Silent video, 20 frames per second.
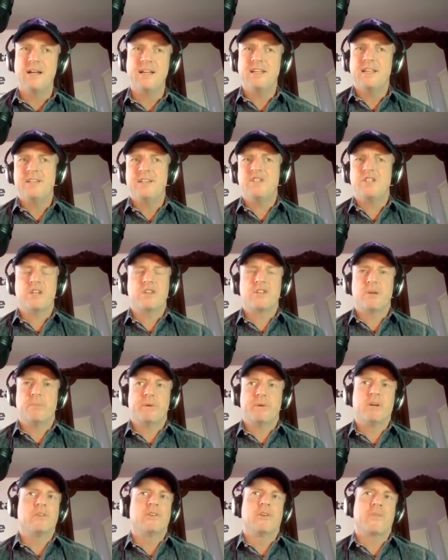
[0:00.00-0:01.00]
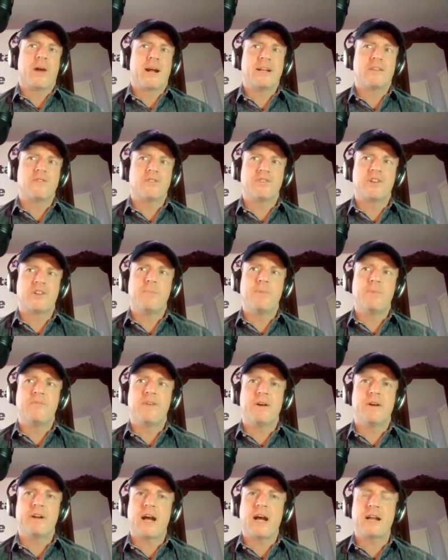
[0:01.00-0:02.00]
he's just a builder, right? So it's going to be
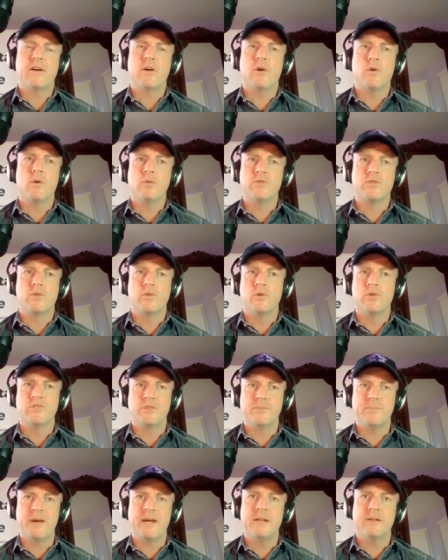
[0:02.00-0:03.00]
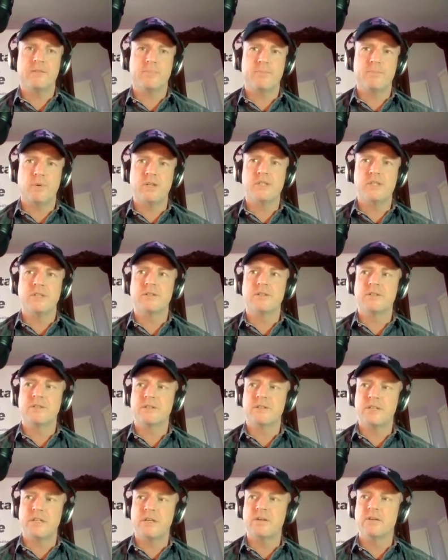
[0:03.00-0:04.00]
very kind of old school cement, bridges,
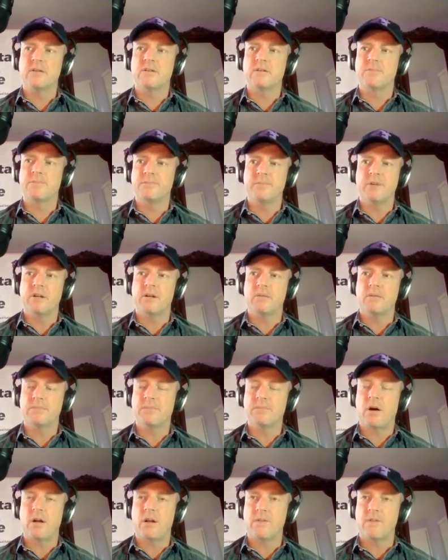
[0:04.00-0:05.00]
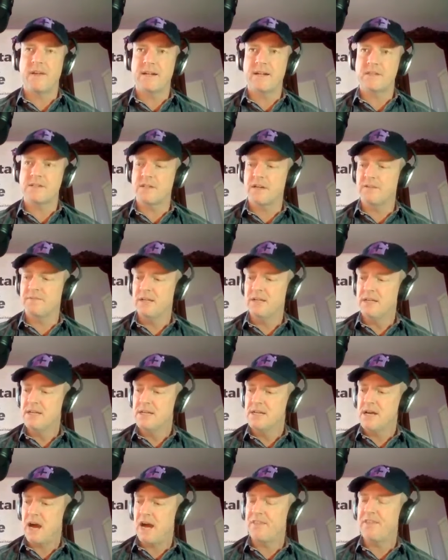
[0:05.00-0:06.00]
steel, you know, all of that stuff.
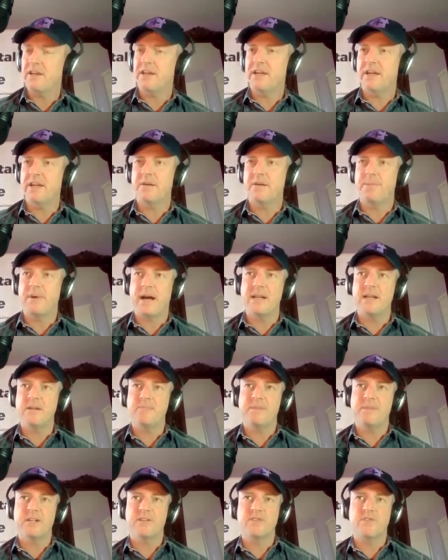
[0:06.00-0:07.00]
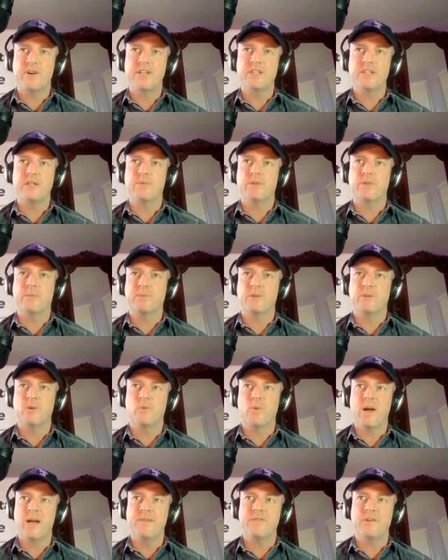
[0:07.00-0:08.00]
I think in a Biden administration with the blue
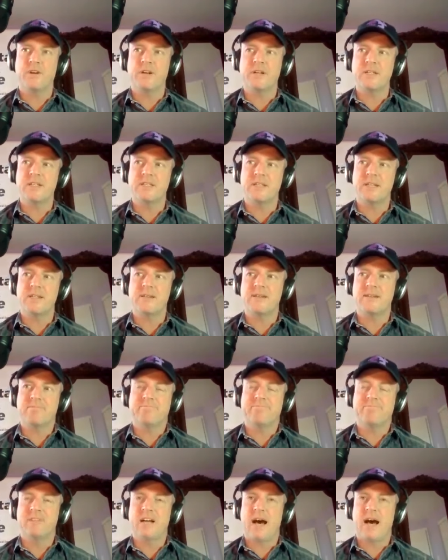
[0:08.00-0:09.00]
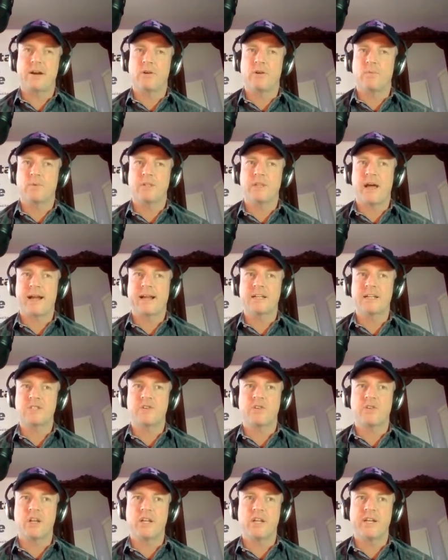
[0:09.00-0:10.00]
wave, you're going to see, I don't know what, I guess
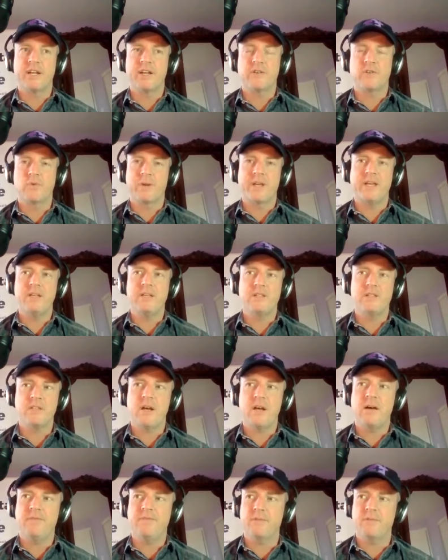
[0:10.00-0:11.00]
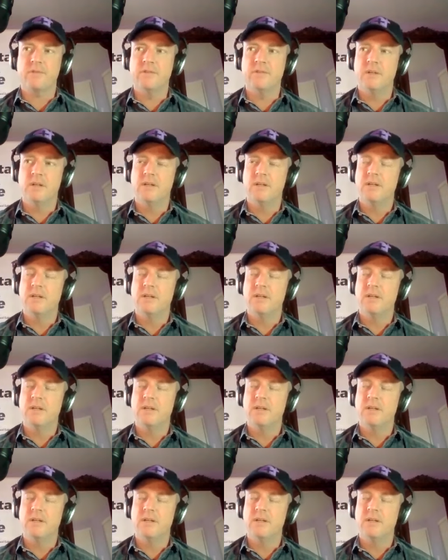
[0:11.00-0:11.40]
they're calling it green stuff or